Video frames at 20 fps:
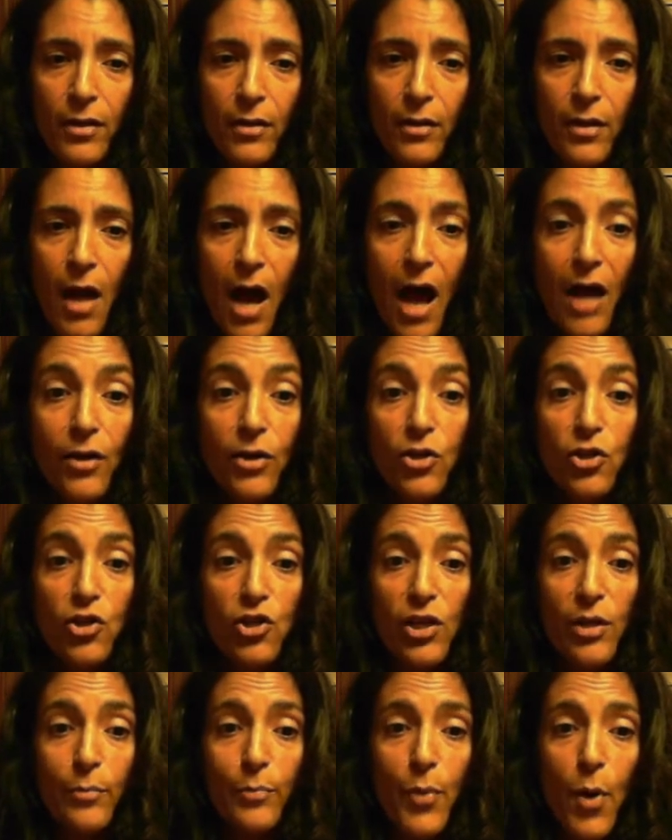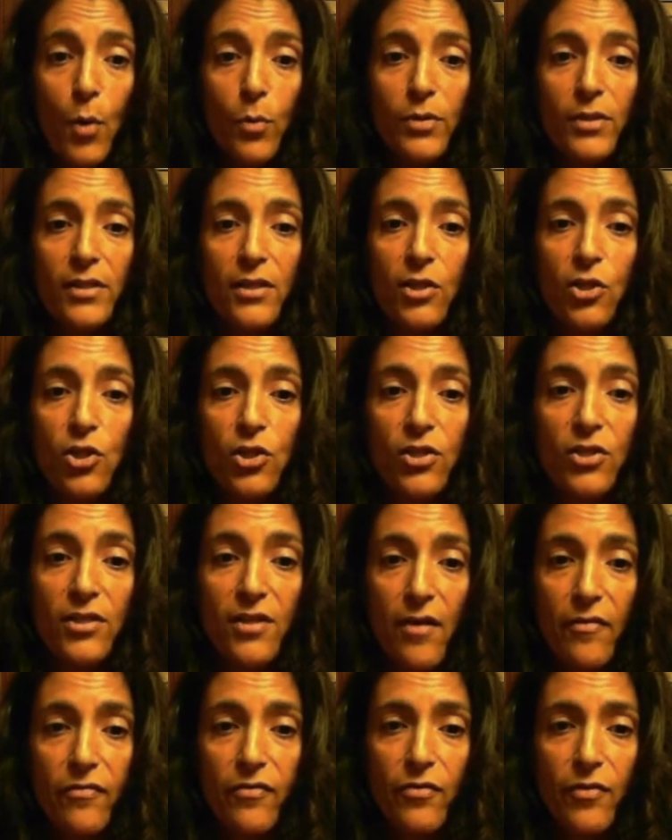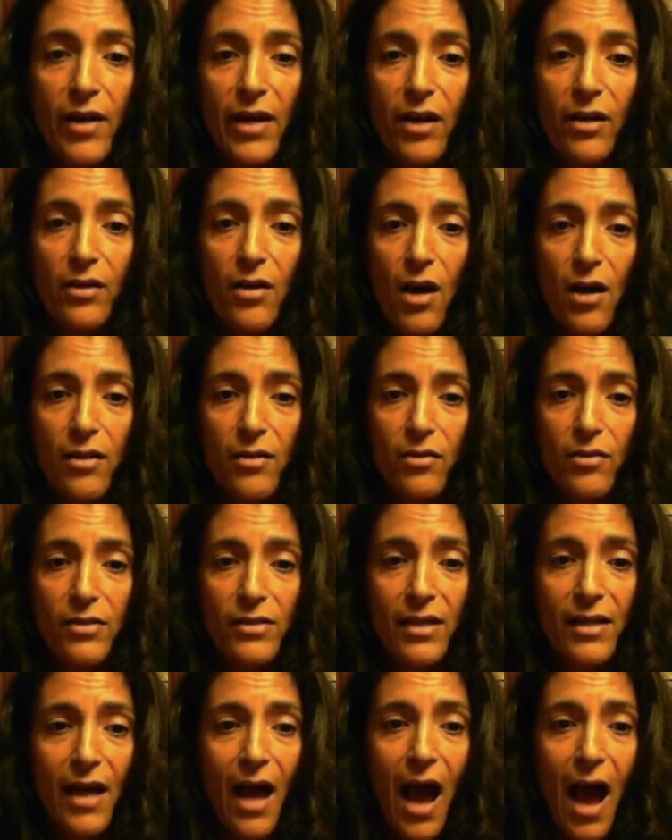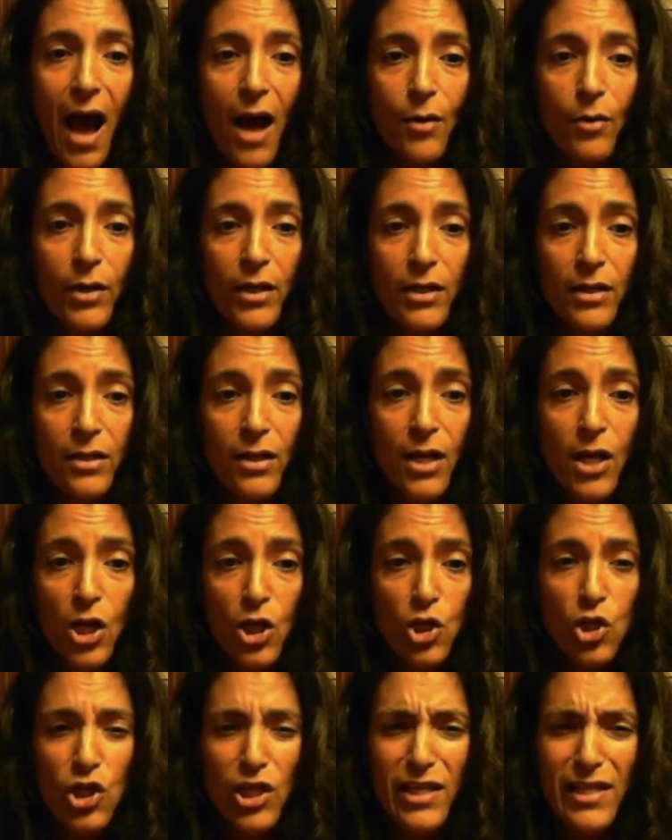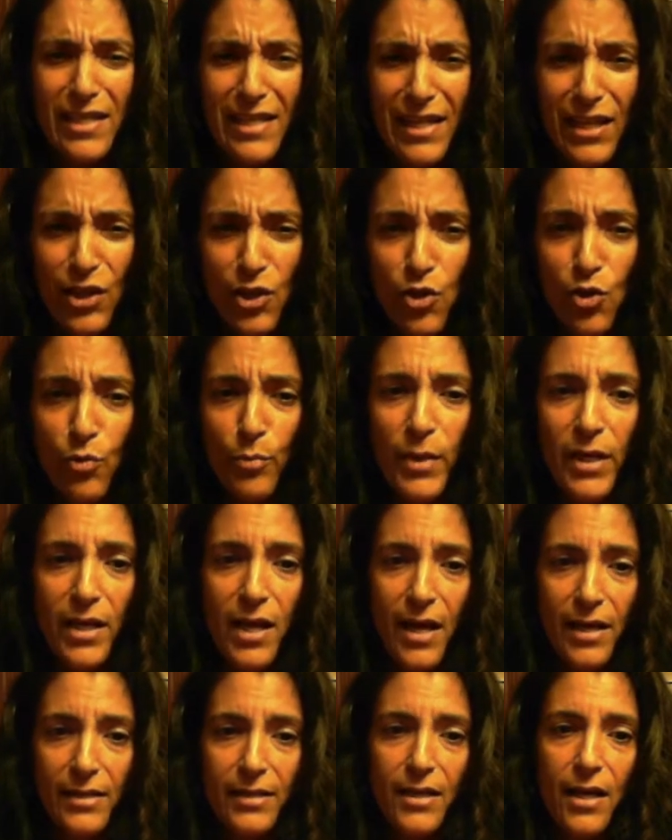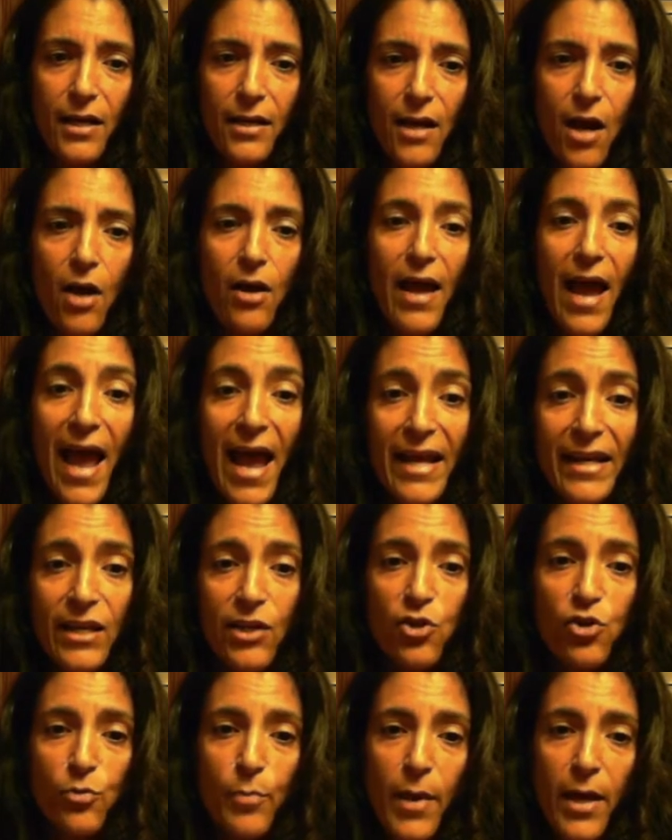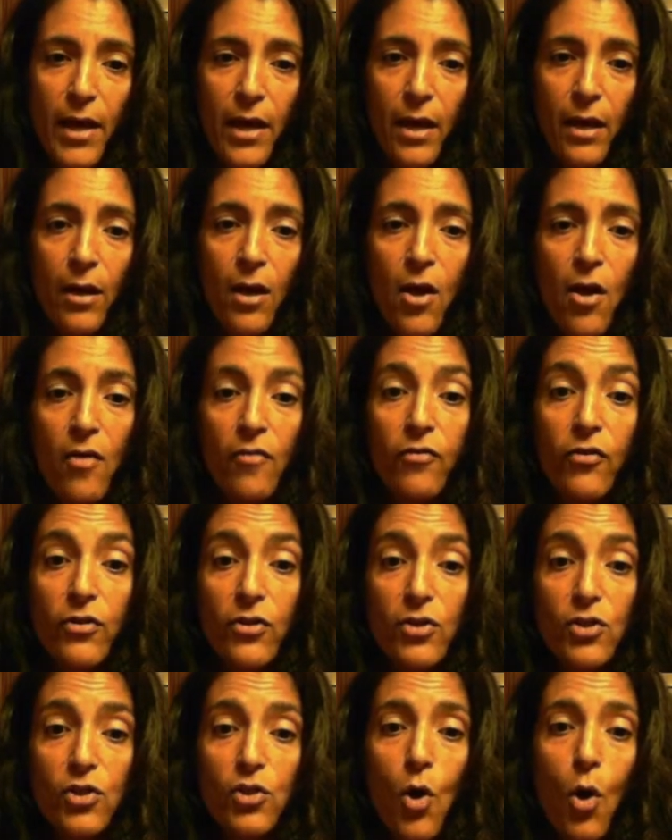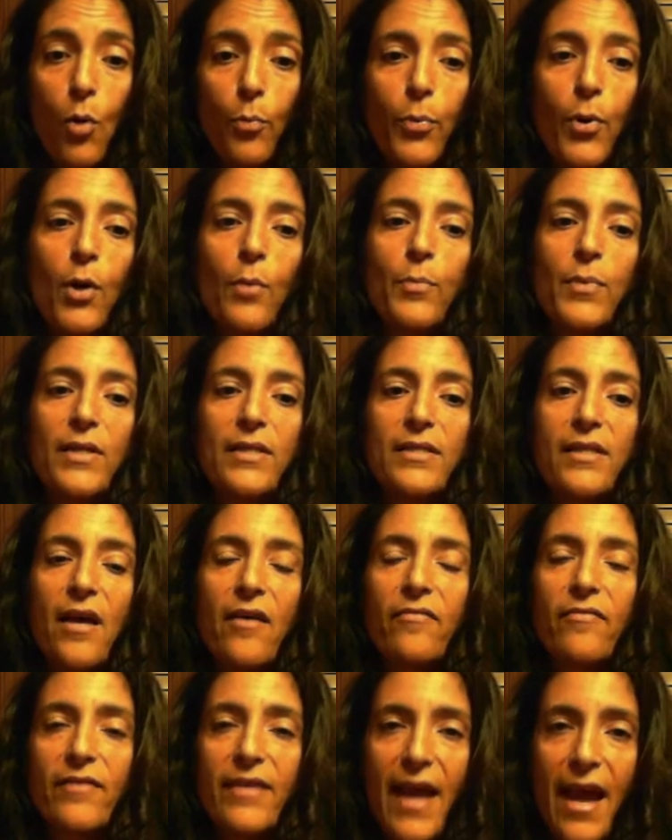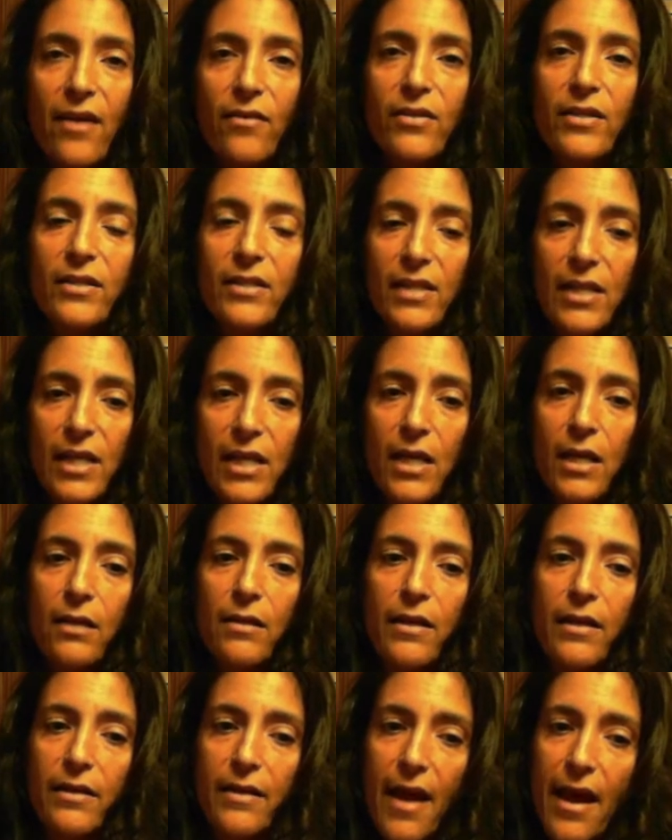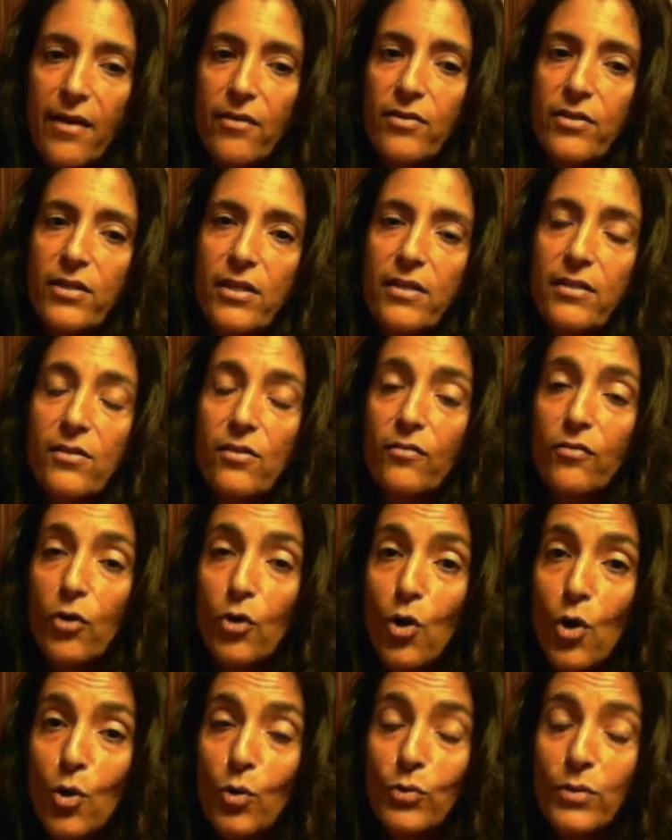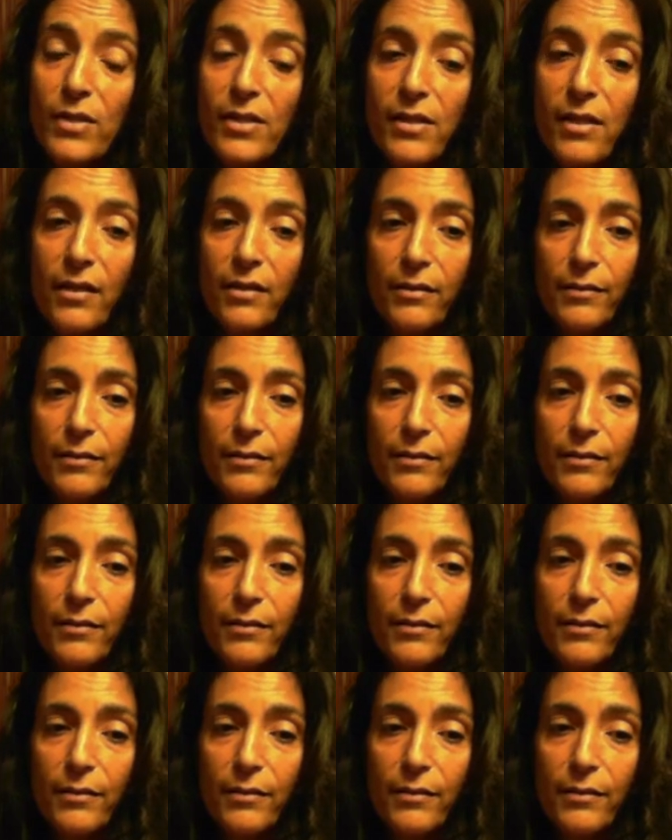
How can she impose such suffering on others? And how can she dehumanize Hagar and Ishmael for the sole purpose of guaranteeing the inheritance of her own son?